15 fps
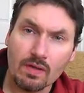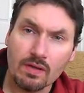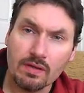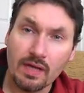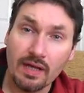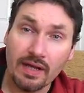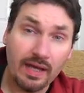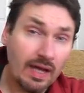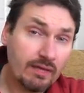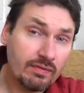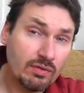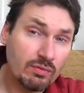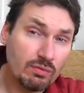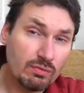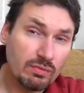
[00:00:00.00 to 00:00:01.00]
that I
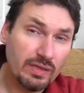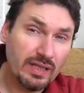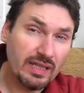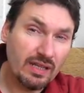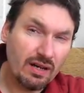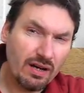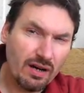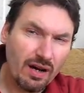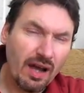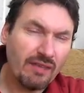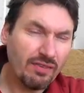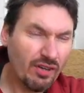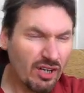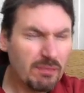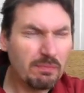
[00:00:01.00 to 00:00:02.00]
haven't really heard. I've
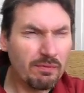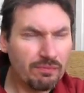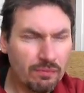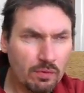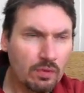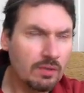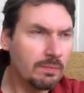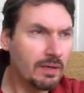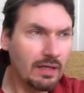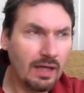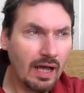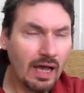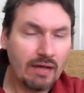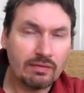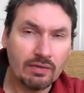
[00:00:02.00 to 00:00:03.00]
heard it before, but
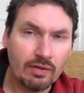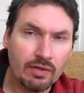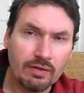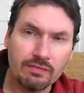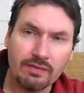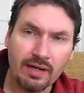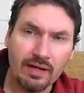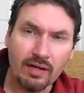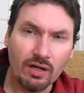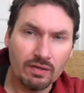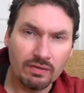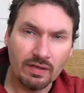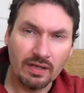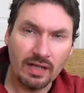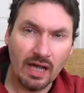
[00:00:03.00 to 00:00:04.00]
I haven't heard it very
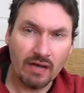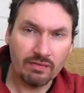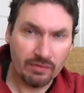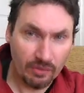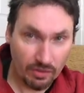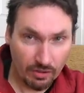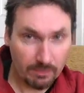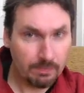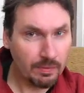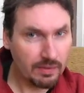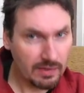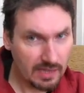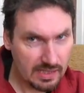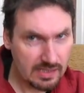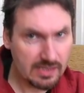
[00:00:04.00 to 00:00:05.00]
often, and I haven't heard it
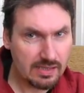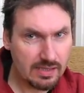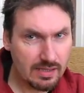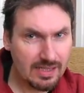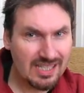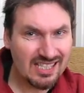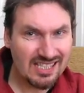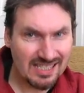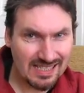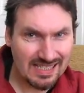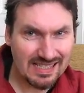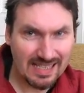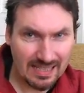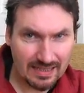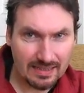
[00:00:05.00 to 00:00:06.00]
put this
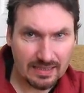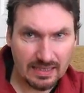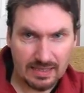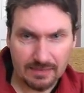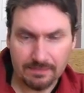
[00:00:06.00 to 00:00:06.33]
succinctly.